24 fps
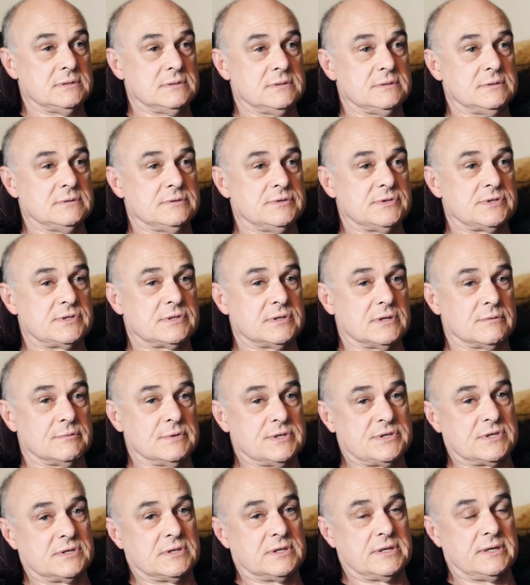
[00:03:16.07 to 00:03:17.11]
who's
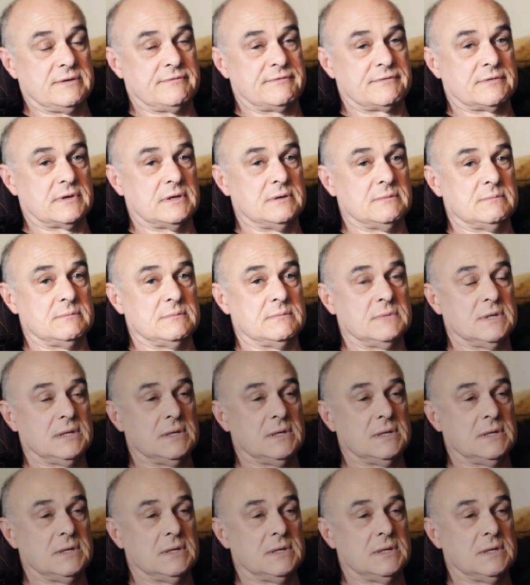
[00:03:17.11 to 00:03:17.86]
originally from